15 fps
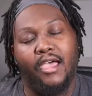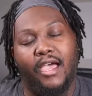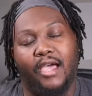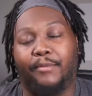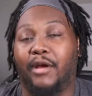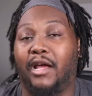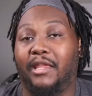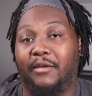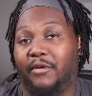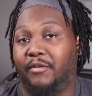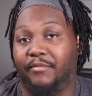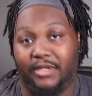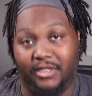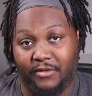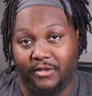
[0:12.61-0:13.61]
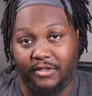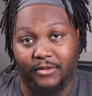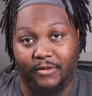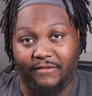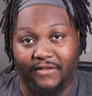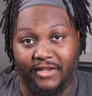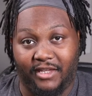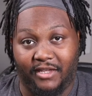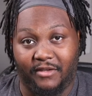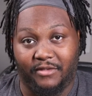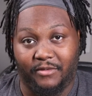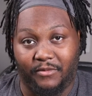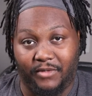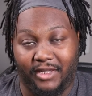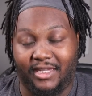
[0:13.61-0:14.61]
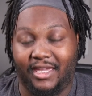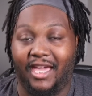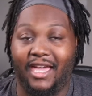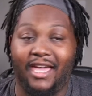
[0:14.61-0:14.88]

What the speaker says: I probably won't be doing 3 videos a week.